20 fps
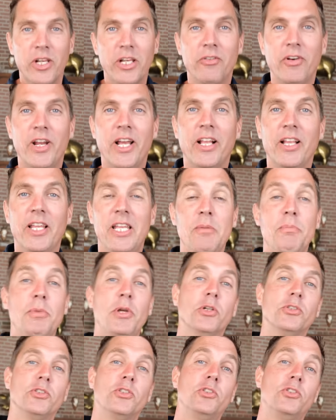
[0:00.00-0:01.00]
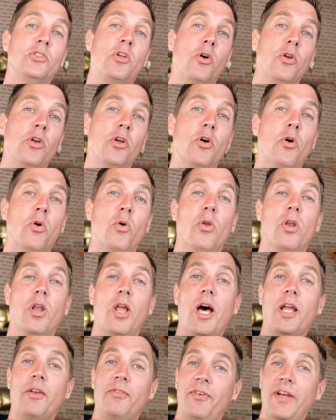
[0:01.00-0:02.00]
on it regularly because it's gonna go a
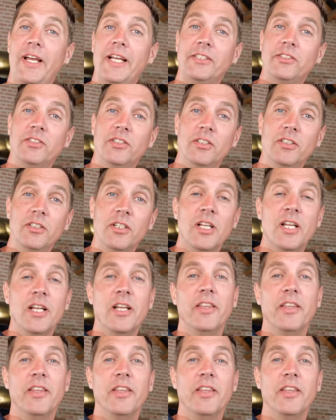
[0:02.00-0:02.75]
lot faster